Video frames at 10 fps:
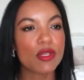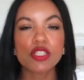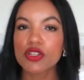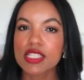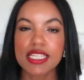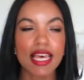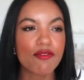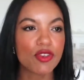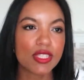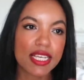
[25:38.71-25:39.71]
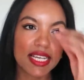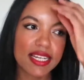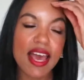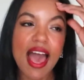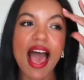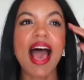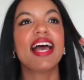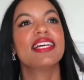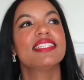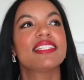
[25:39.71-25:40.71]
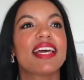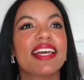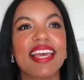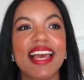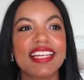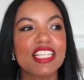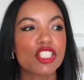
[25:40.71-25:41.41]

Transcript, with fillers: We stuck to that routine, and again,